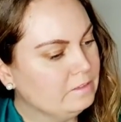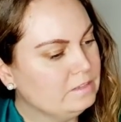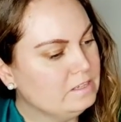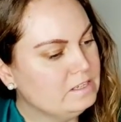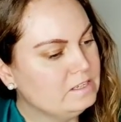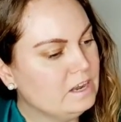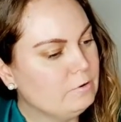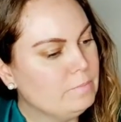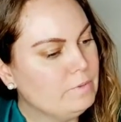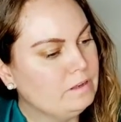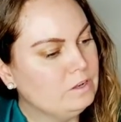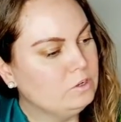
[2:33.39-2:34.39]
This year we
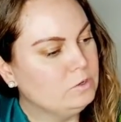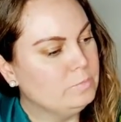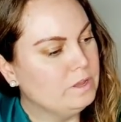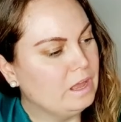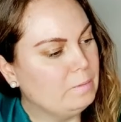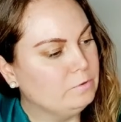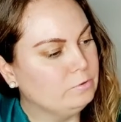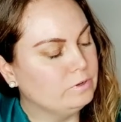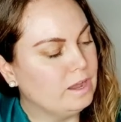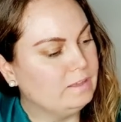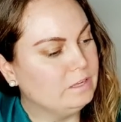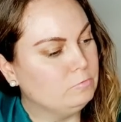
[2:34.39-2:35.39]
may not be able to
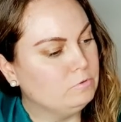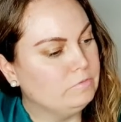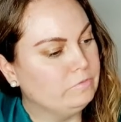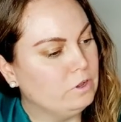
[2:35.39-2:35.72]
gather with